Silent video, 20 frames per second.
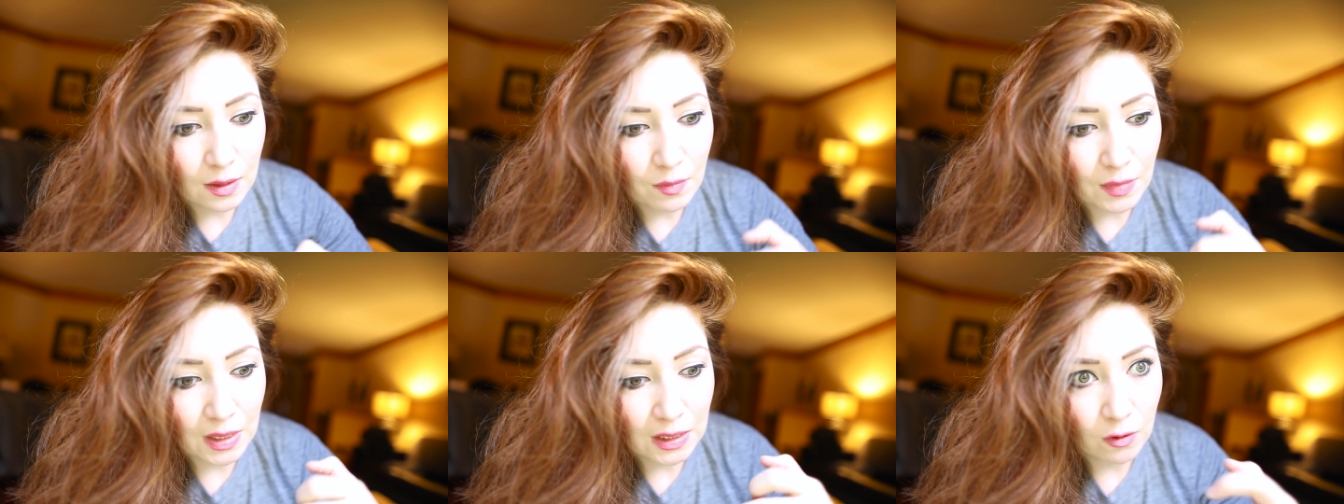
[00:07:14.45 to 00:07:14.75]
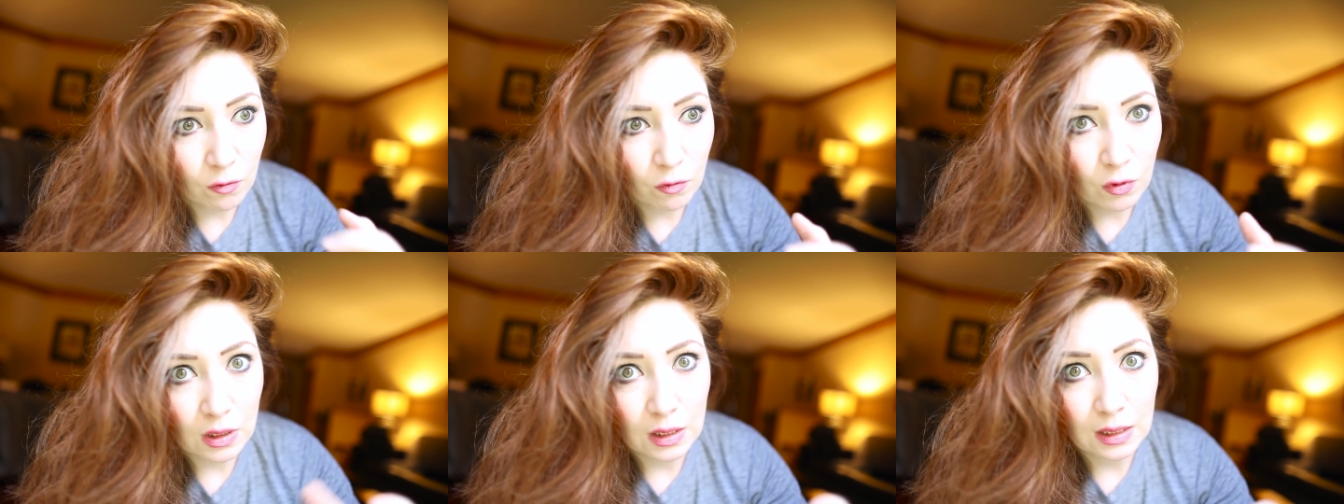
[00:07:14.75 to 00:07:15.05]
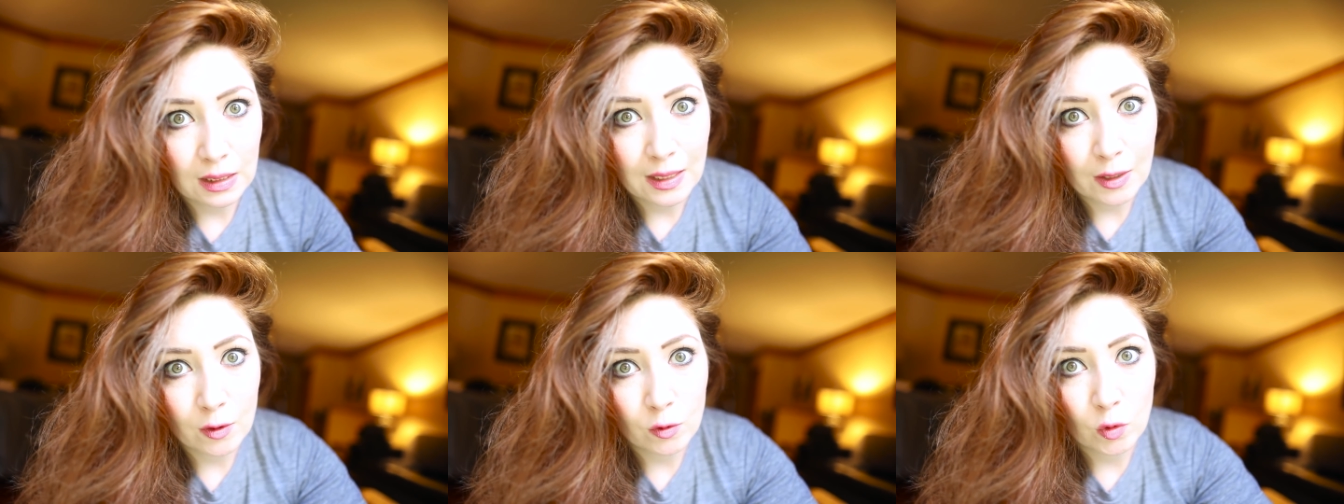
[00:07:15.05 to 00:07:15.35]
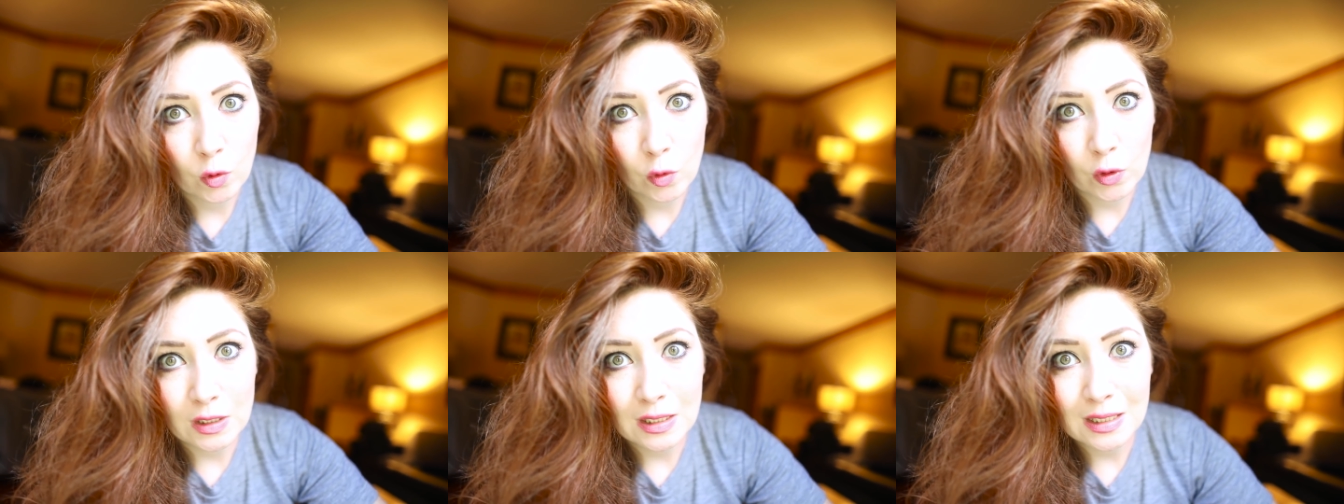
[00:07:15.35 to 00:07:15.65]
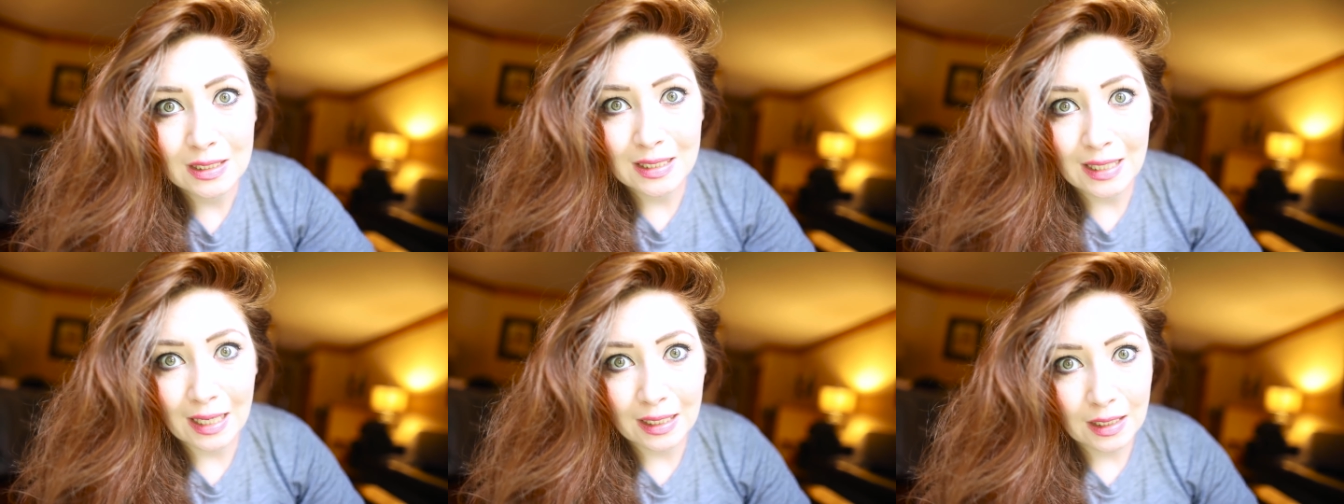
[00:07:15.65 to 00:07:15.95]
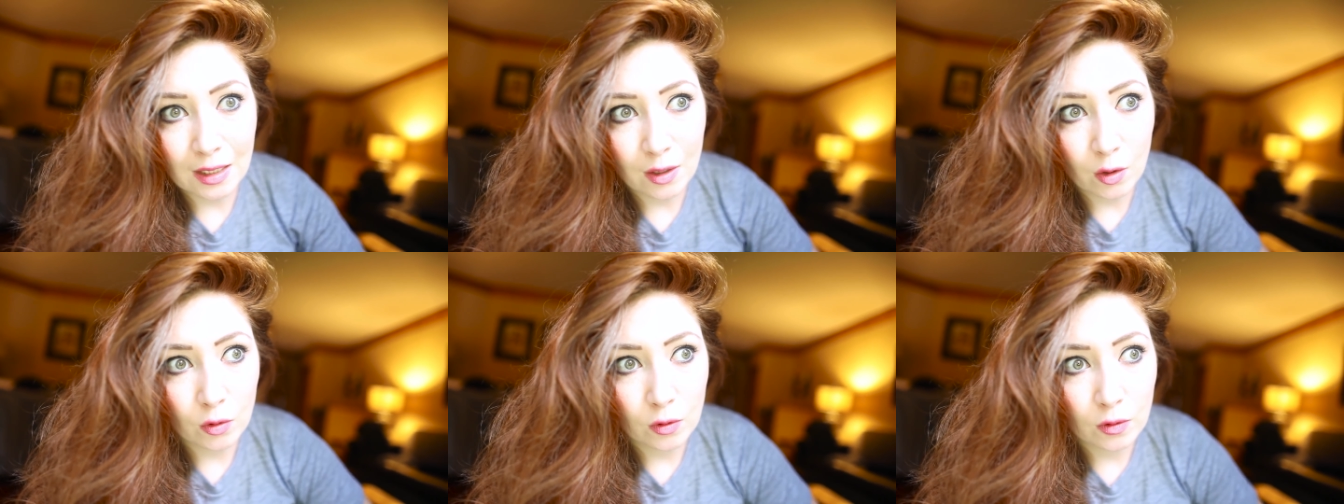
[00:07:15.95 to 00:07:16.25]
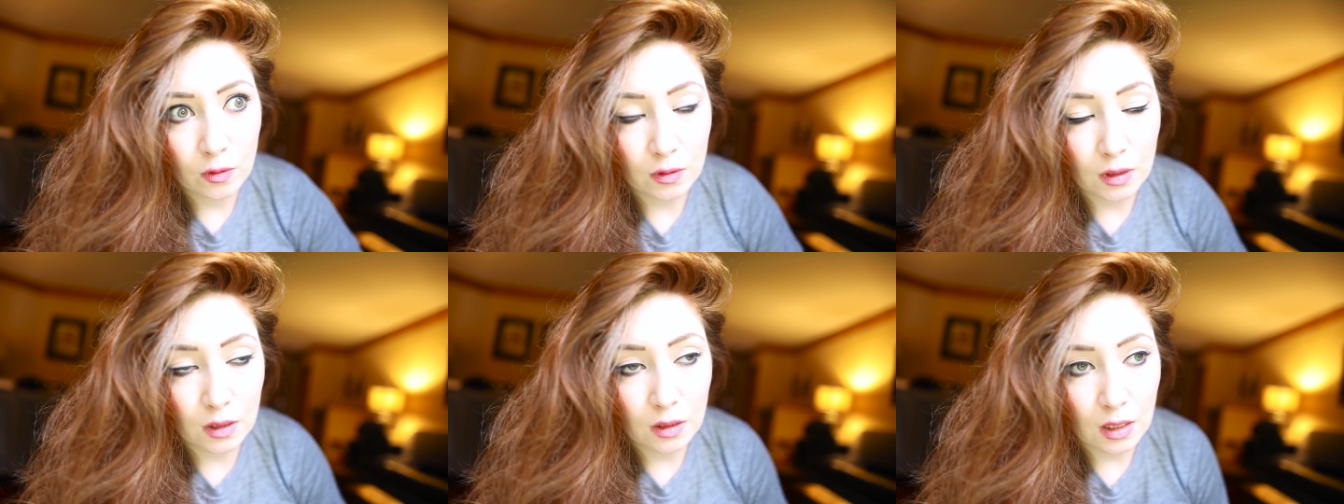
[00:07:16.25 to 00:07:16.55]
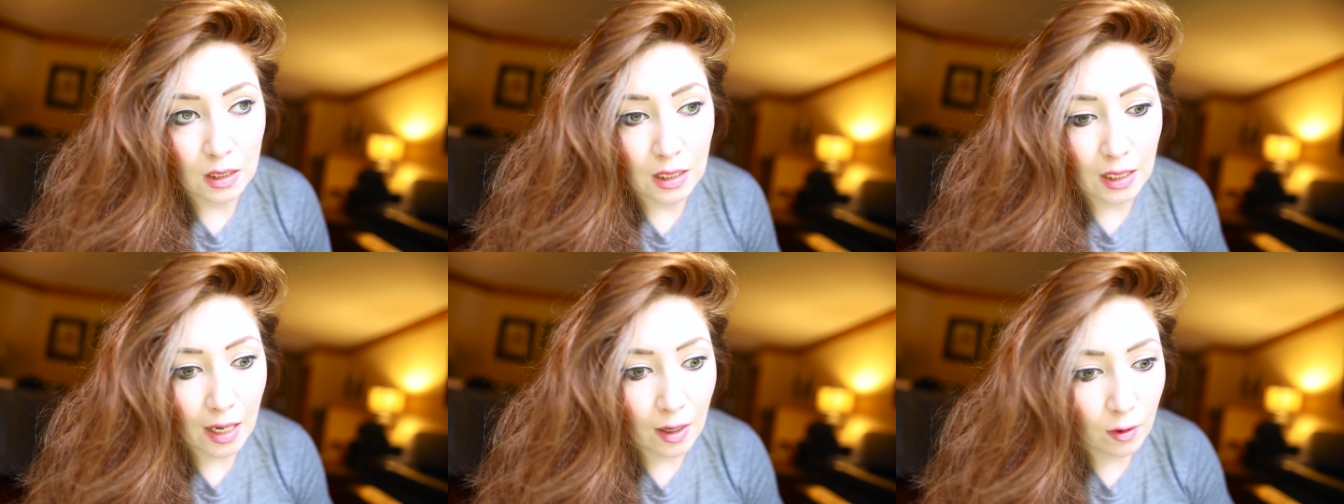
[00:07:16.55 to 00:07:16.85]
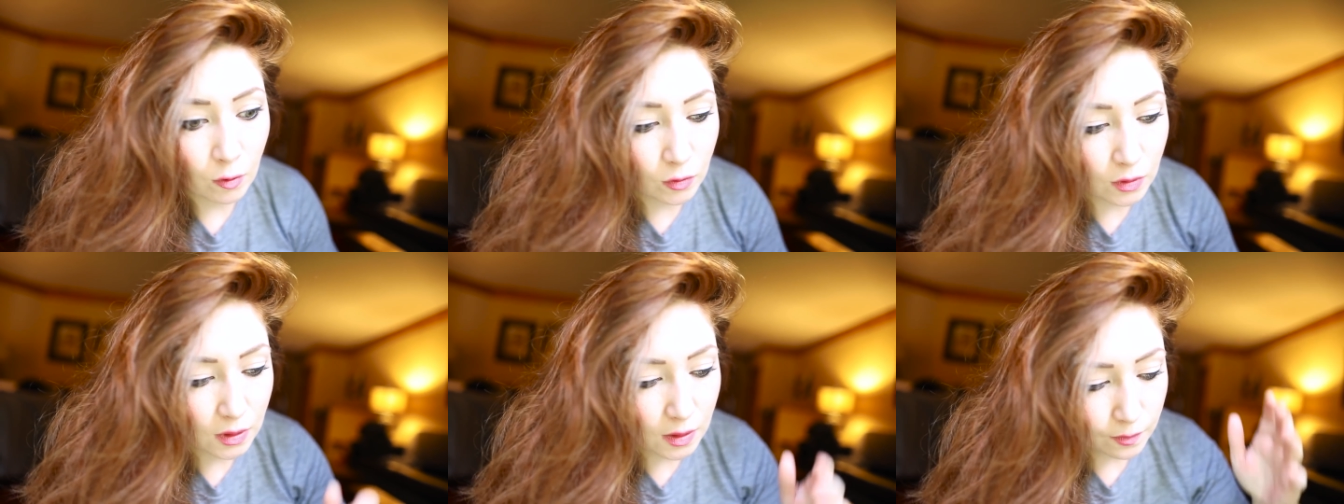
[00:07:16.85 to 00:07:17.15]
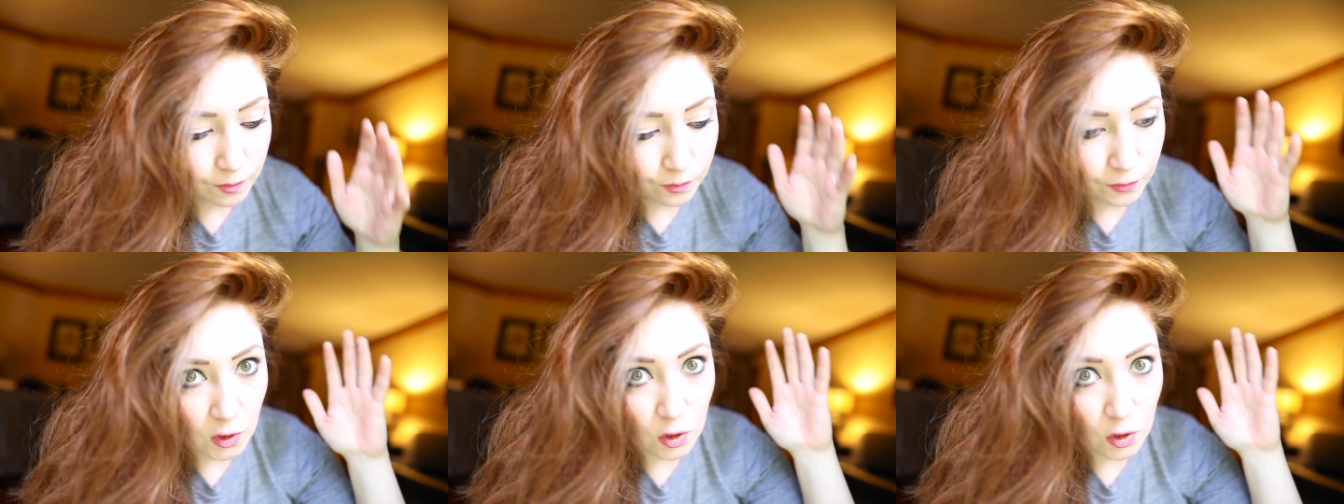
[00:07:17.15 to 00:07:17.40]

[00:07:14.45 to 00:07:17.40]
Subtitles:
it made a really loud noise skidding on the ground,